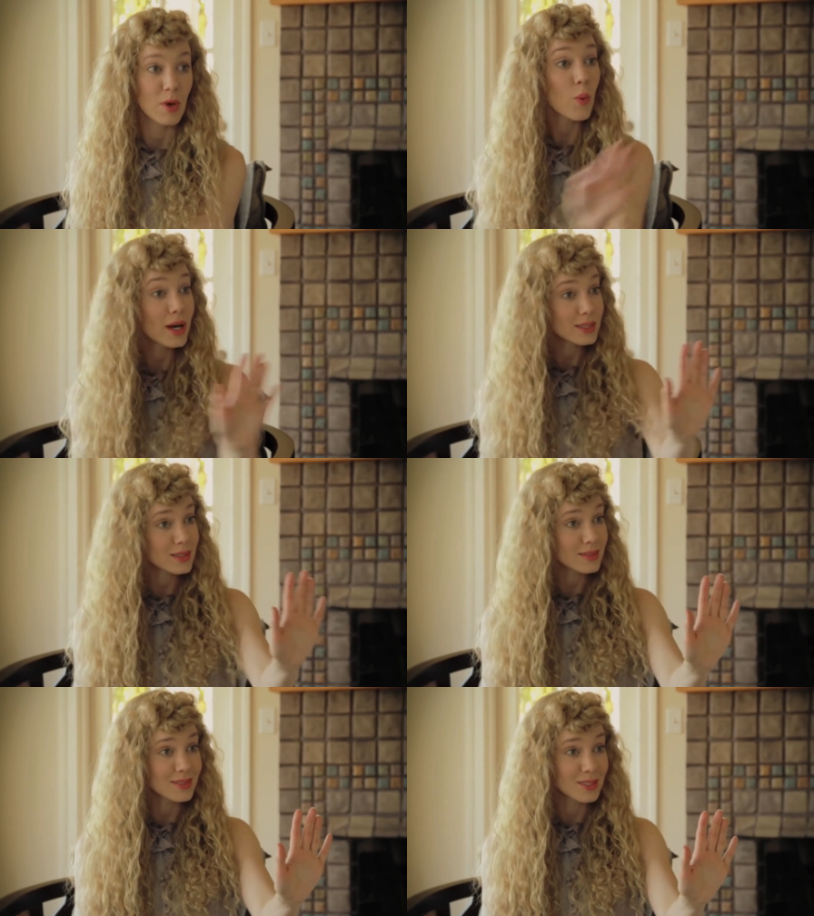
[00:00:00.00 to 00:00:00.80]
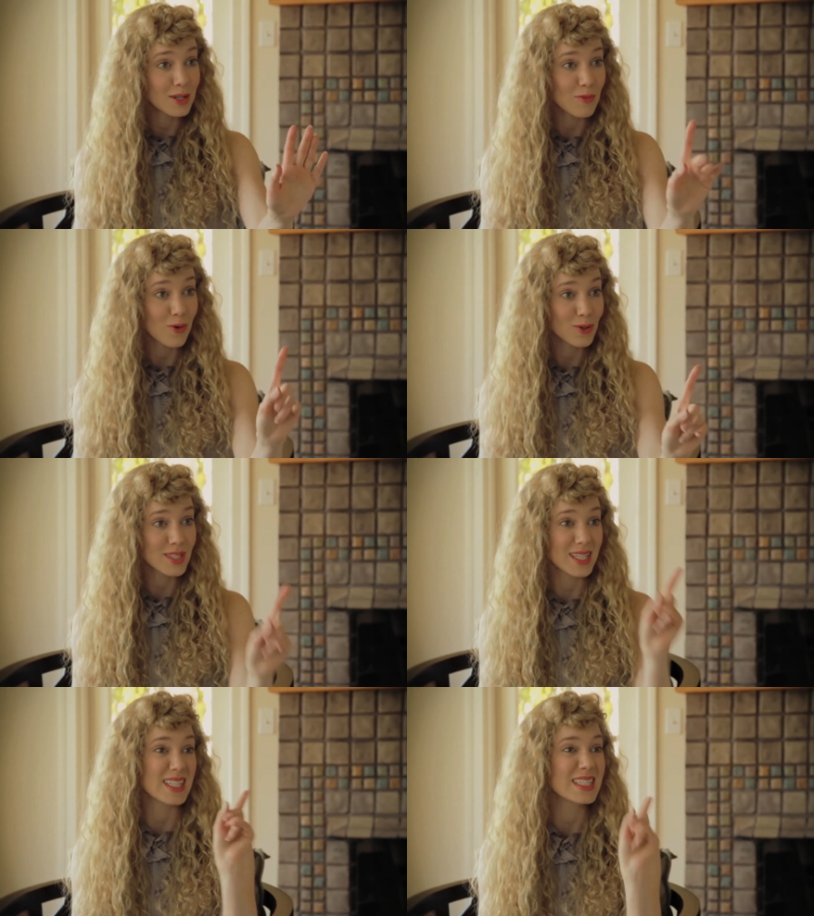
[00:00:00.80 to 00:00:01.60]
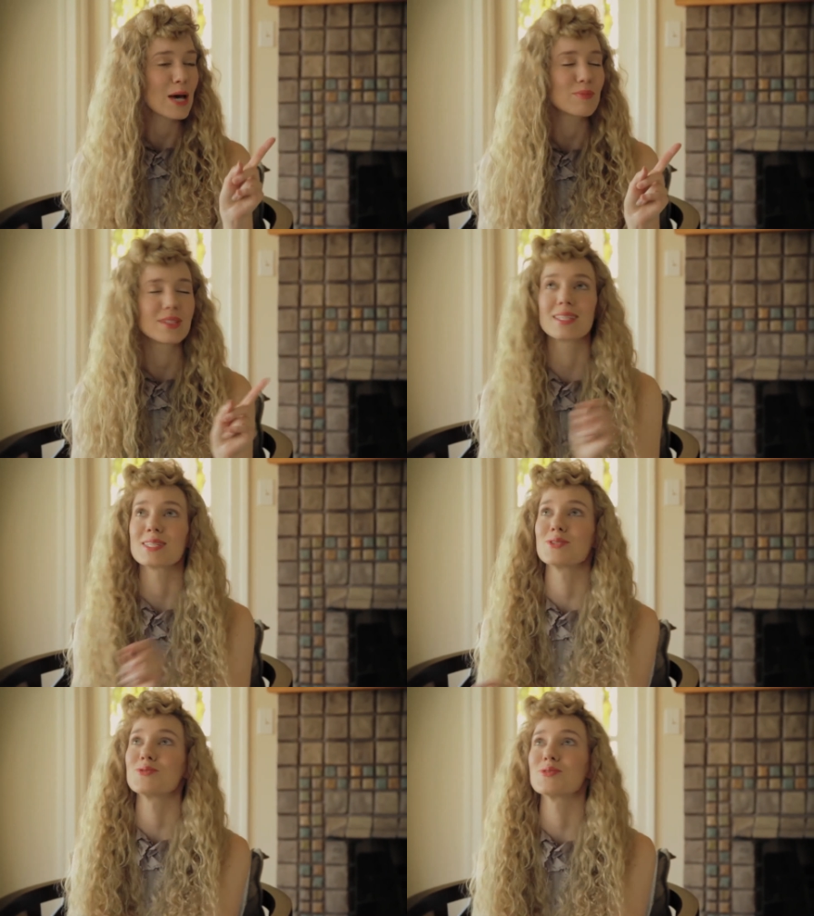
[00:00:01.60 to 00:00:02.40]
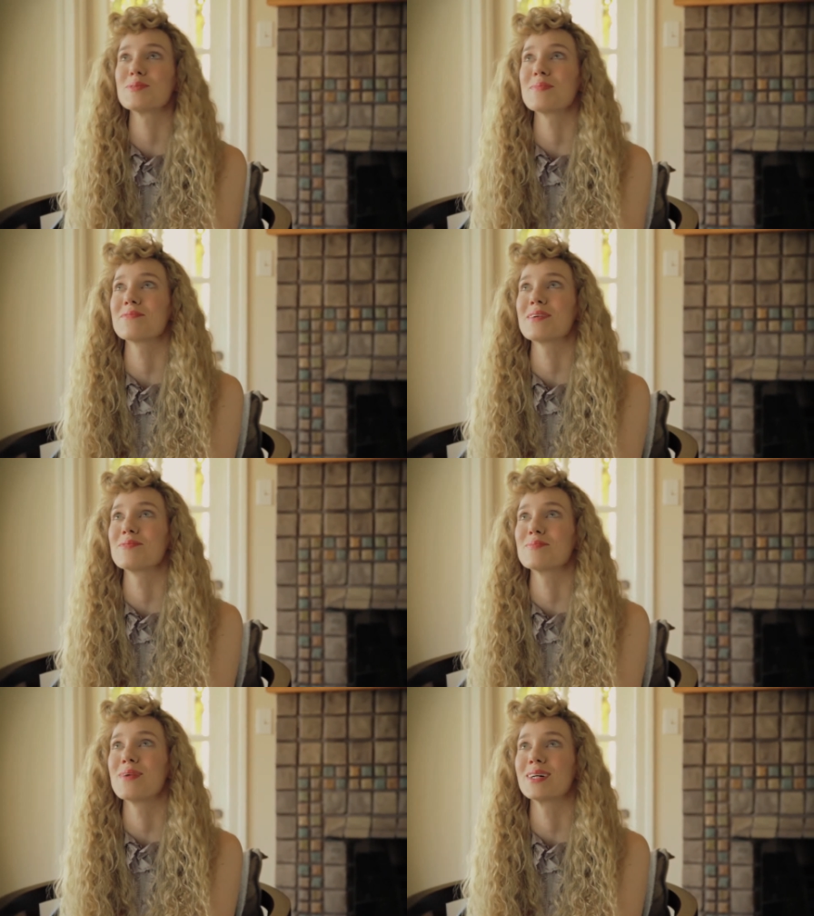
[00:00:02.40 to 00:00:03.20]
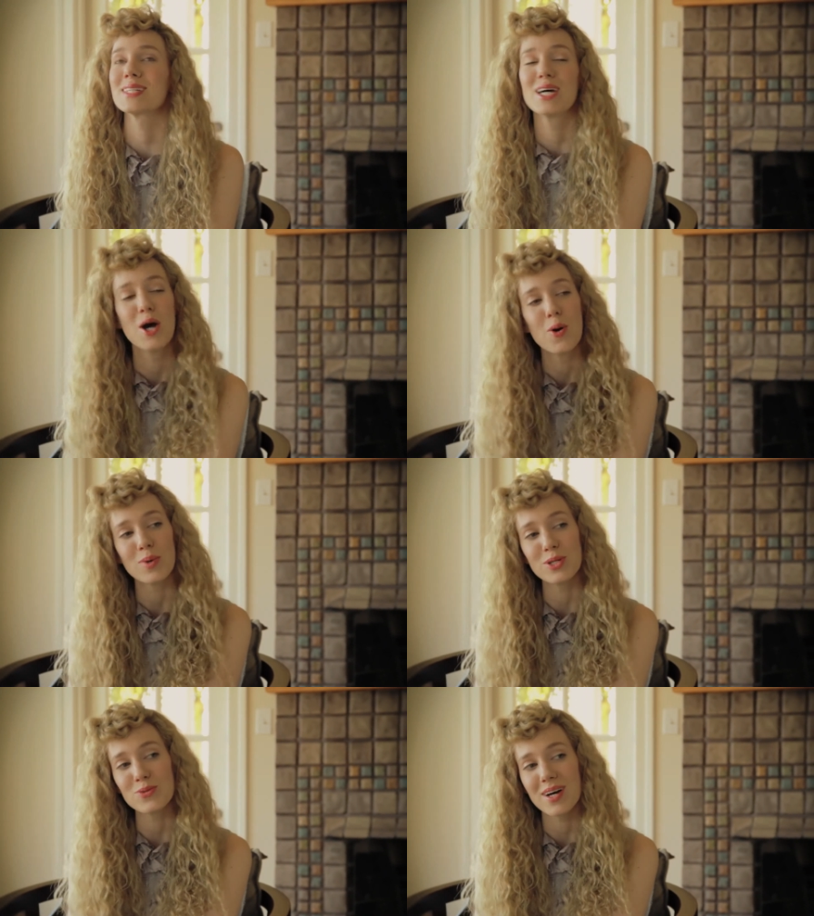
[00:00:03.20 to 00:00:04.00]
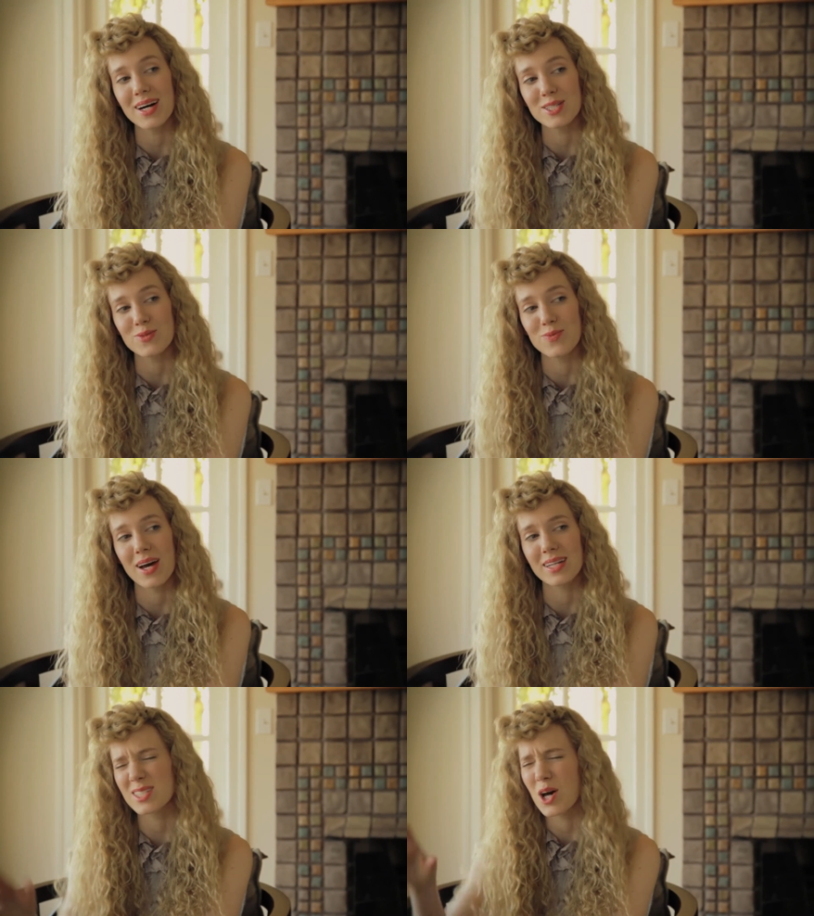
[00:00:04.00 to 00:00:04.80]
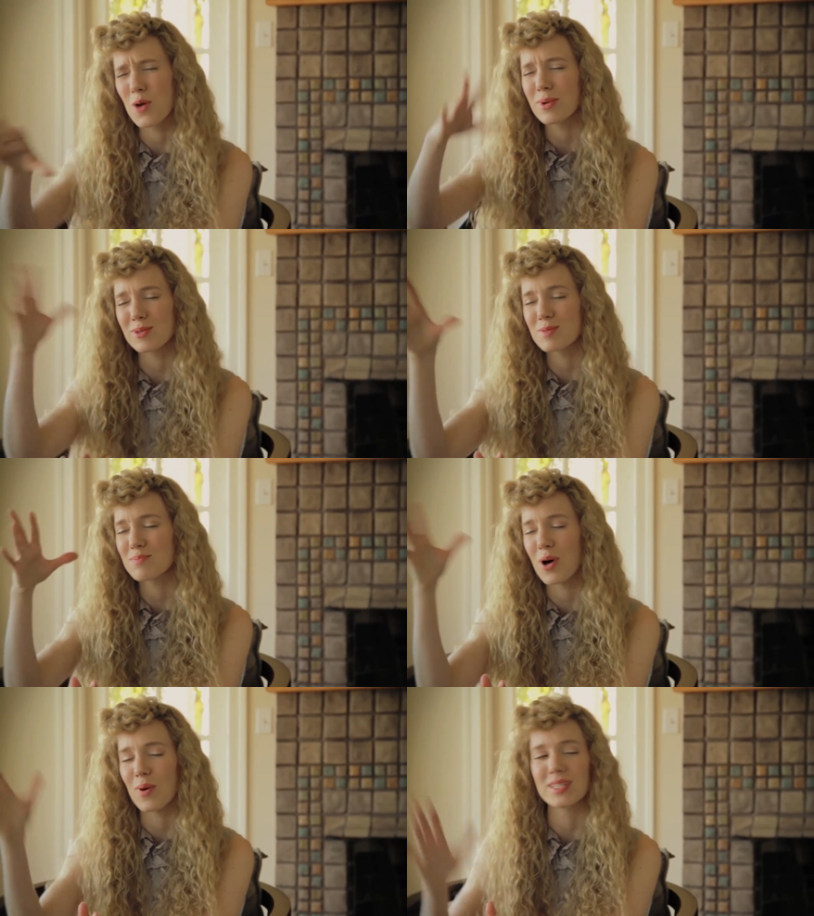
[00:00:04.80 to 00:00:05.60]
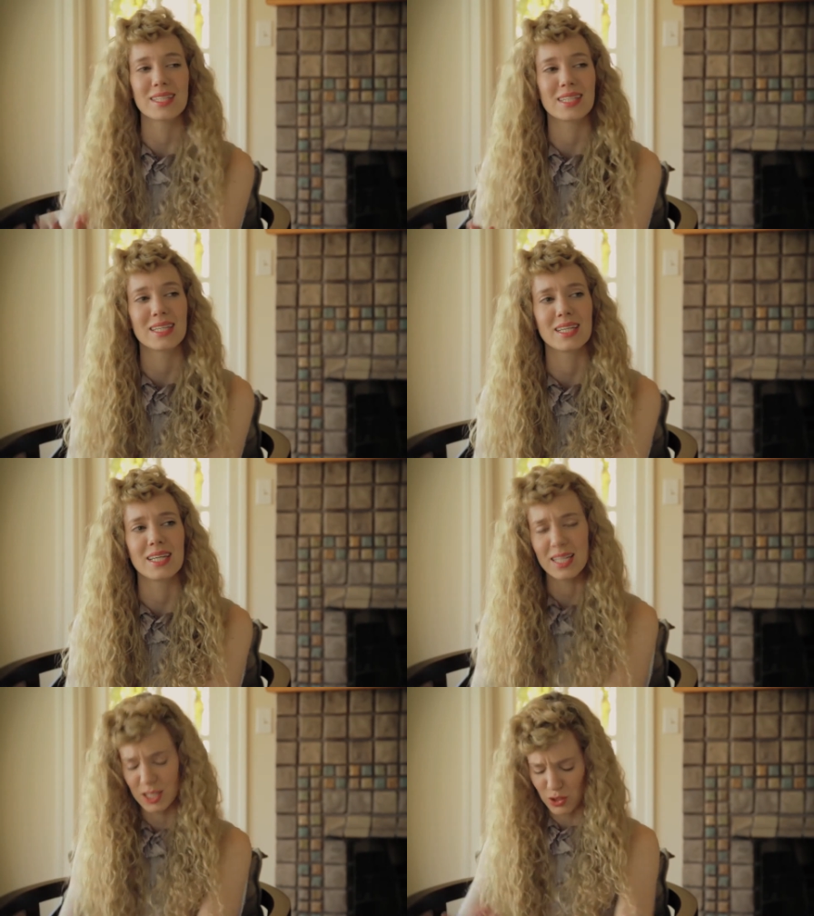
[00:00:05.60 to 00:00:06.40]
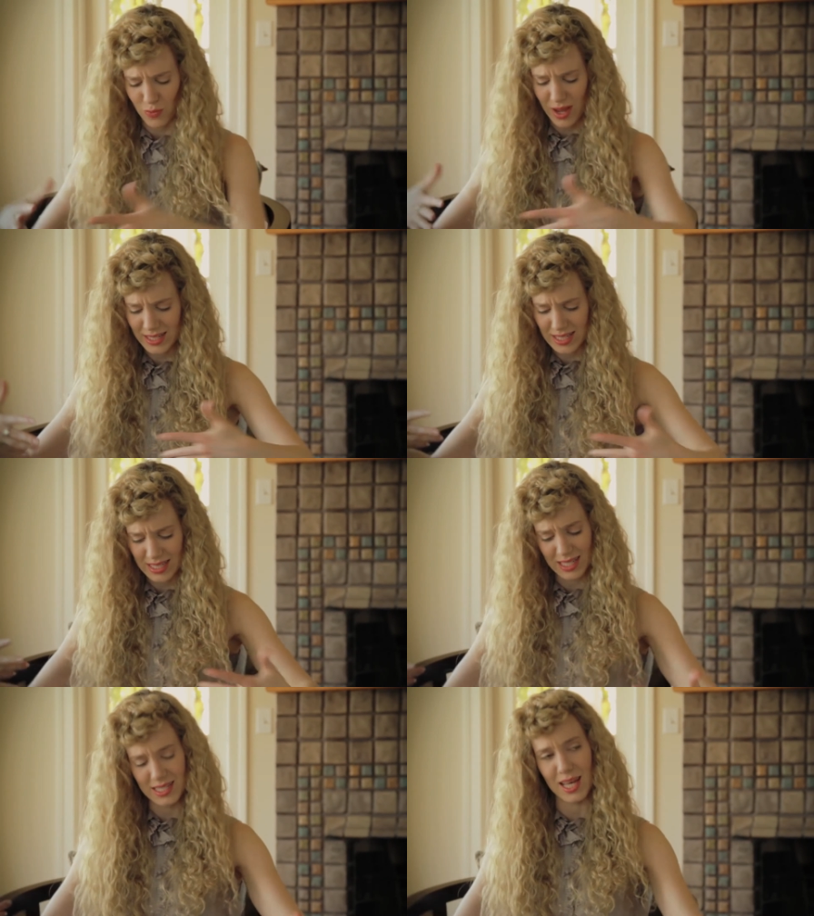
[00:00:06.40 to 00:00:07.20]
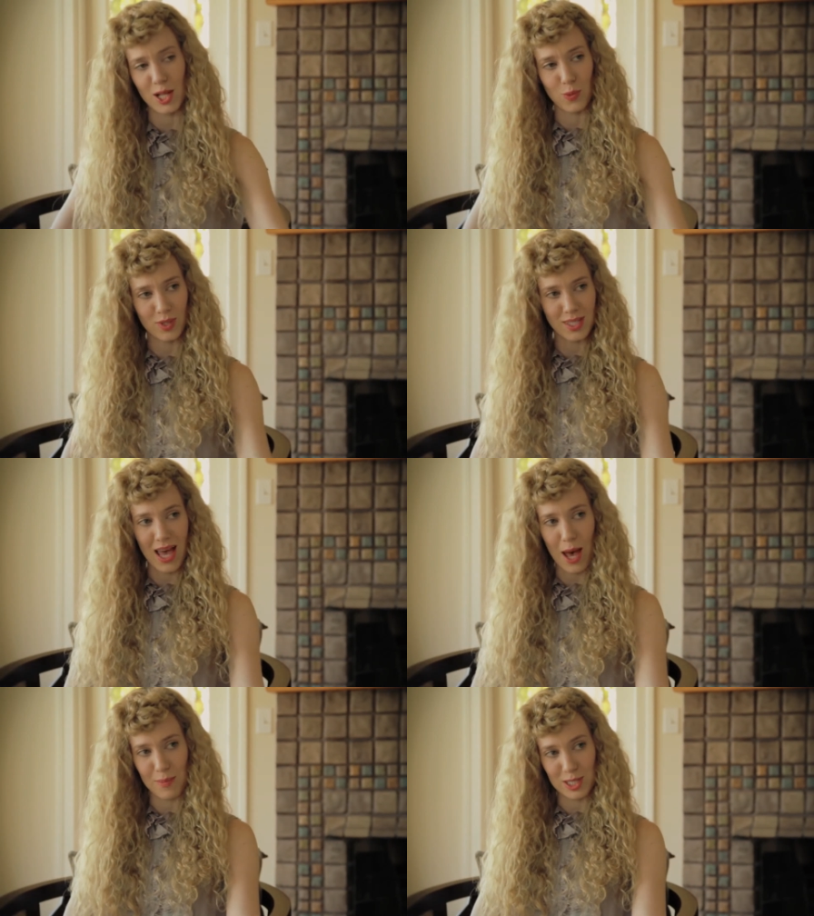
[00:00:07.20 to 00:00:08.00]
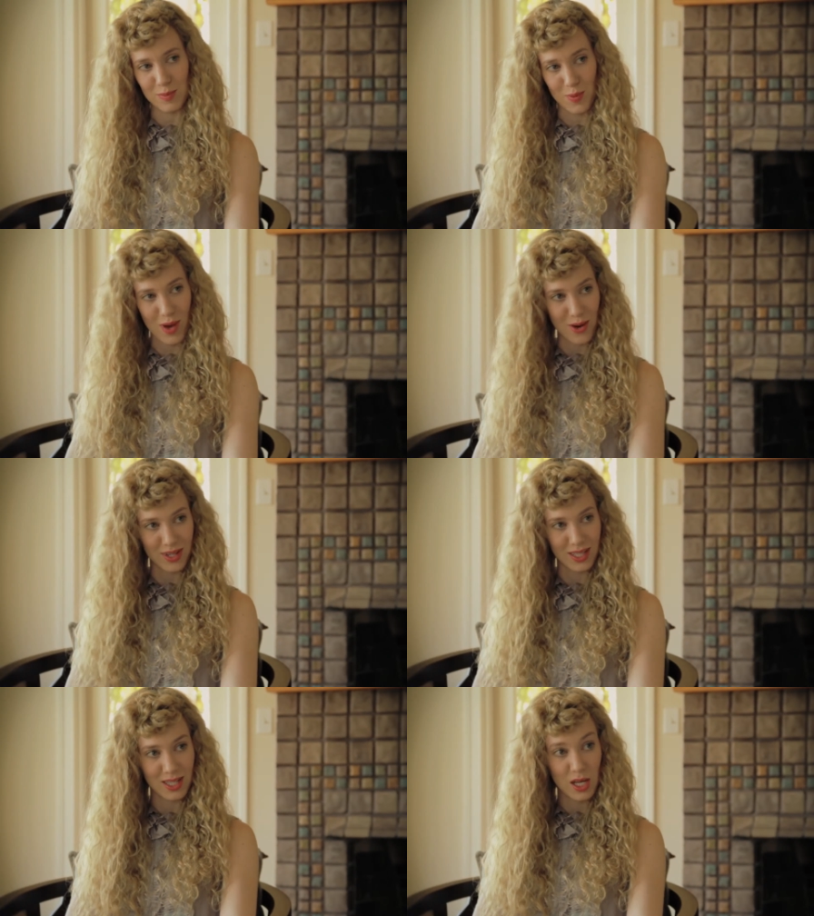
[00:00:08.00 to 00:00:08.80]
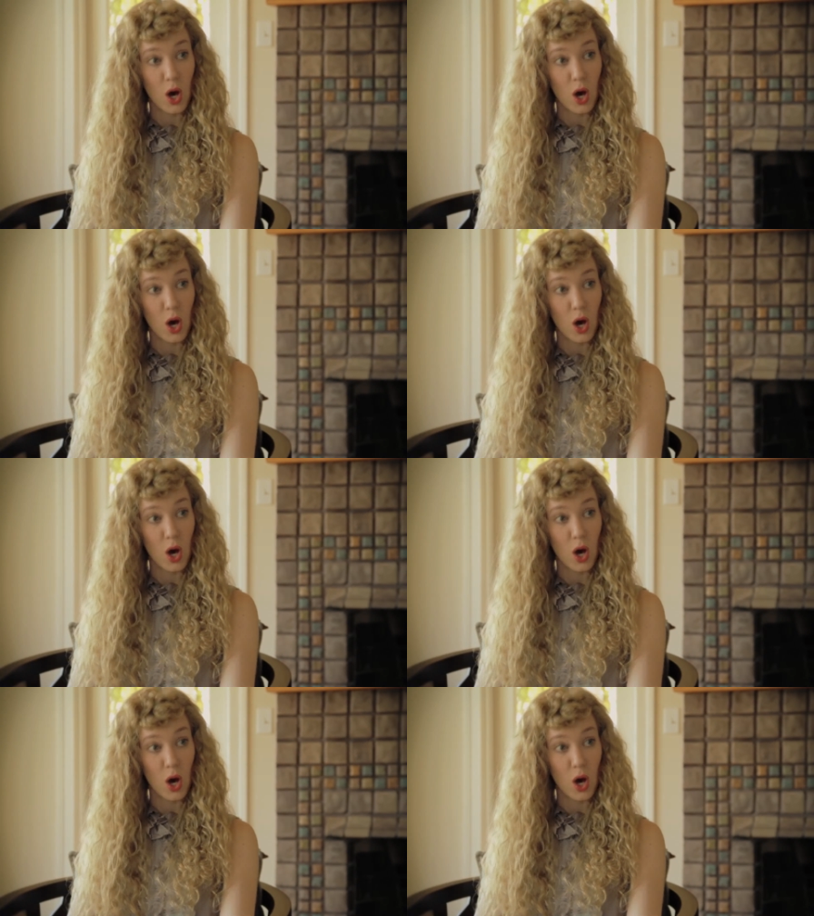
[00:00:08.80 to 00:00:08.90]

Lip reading: Oh wait, of course, except this is usually my favorite part, when you guys write, almost poetically, in great detail, what I happen to be wearing.